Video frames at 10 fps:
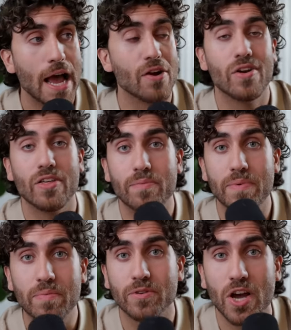I heard other
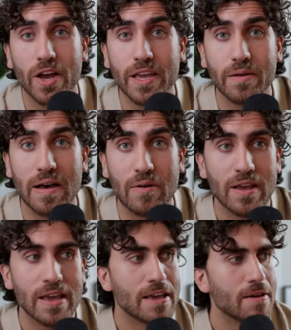people talking
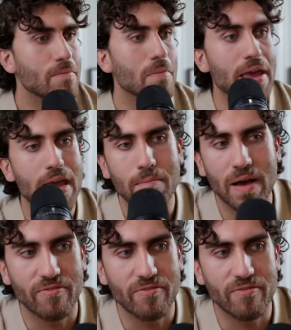about, man,